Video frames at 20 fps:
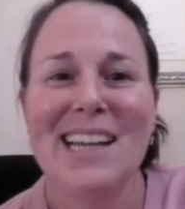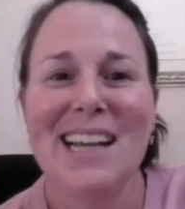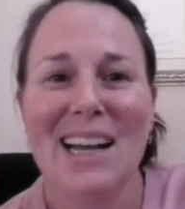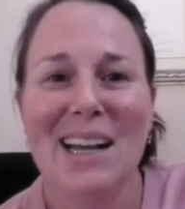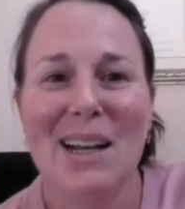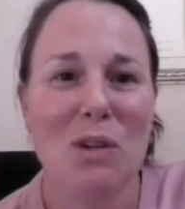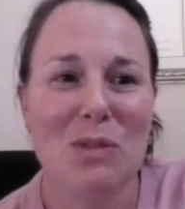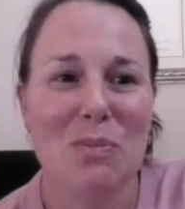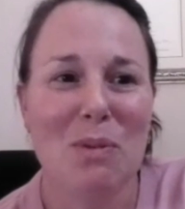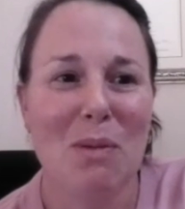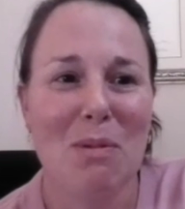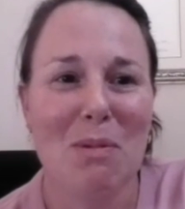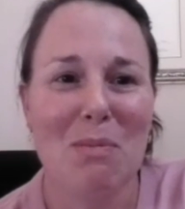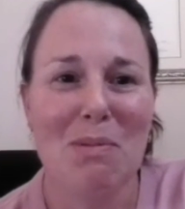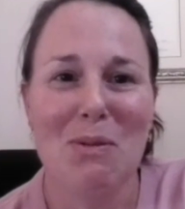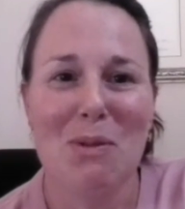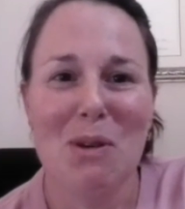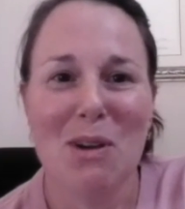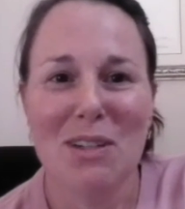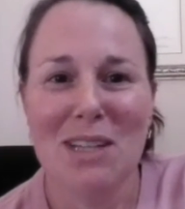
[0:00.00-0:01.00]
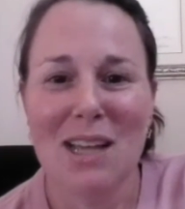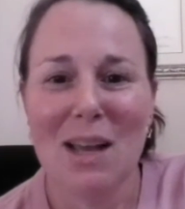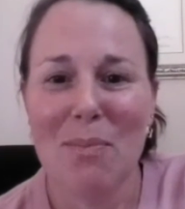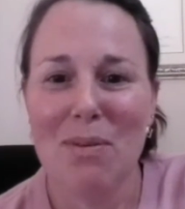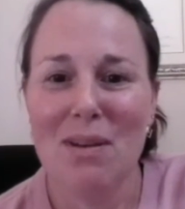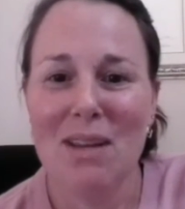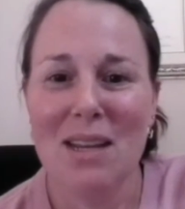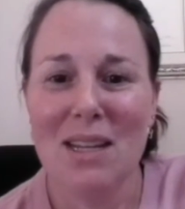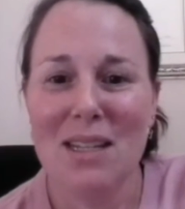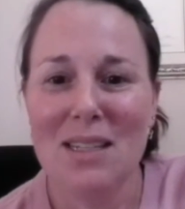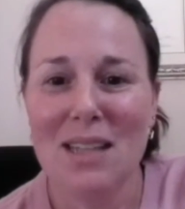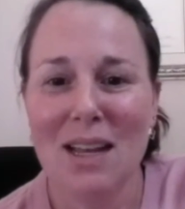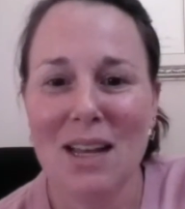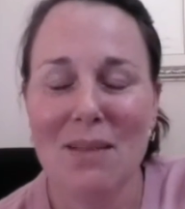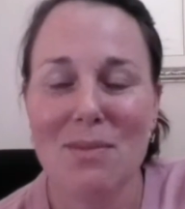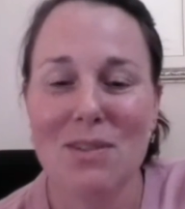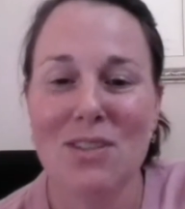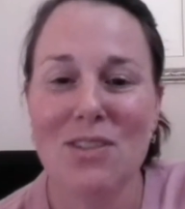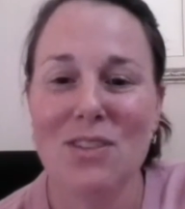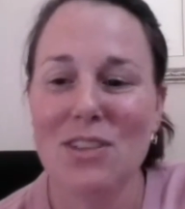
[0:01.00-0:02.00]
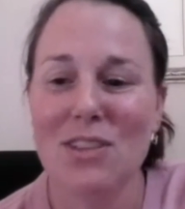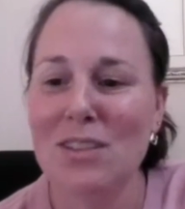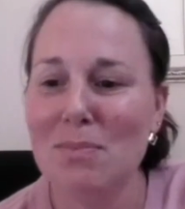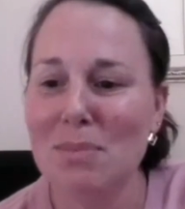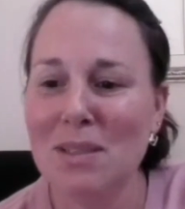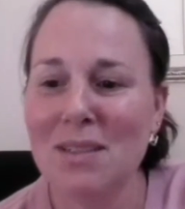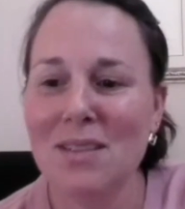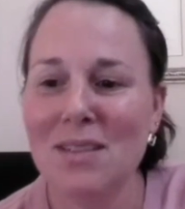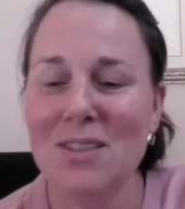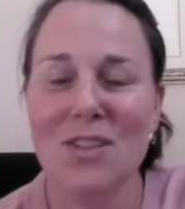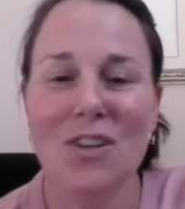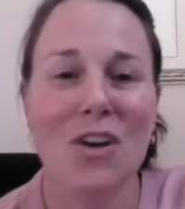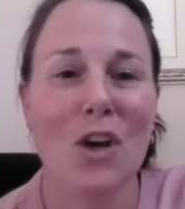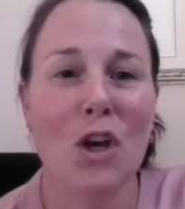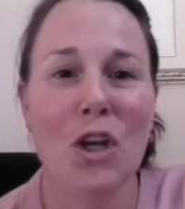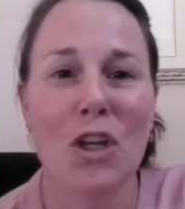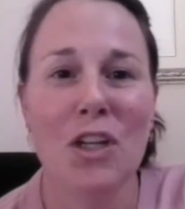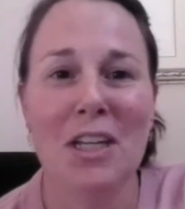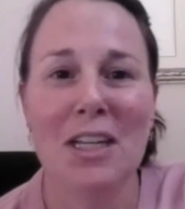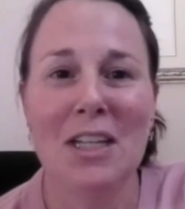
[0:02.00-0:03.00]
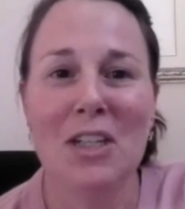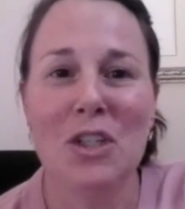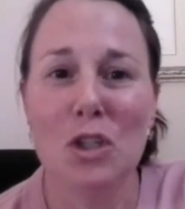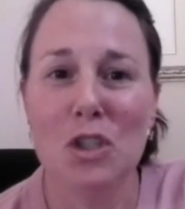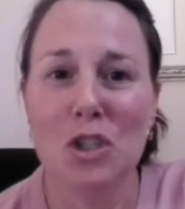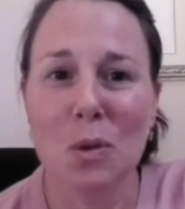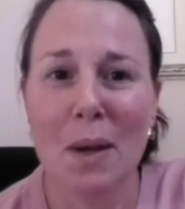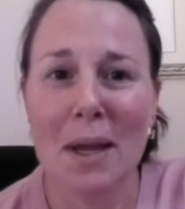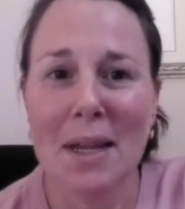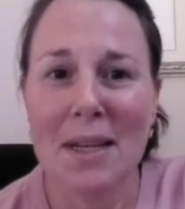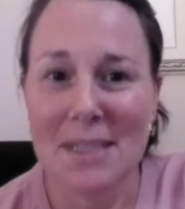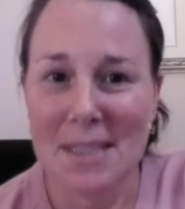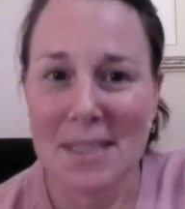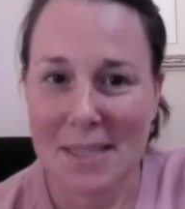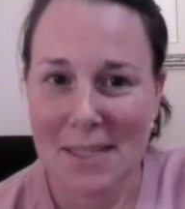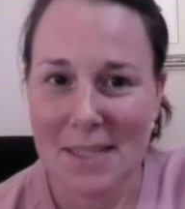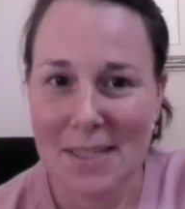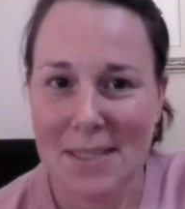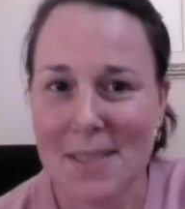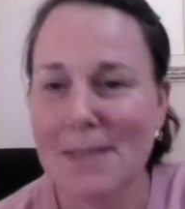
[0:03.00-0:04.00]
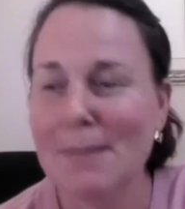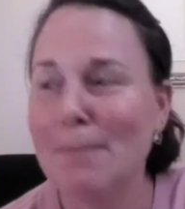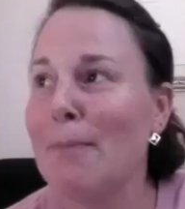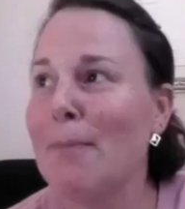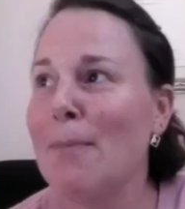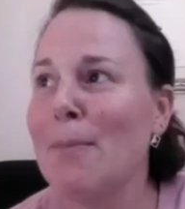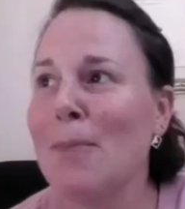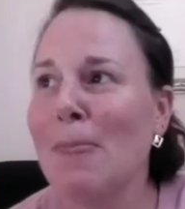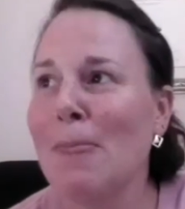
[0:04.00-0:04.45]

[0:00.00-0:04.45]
which probably won't happen anytime soon because you're only in your 20s.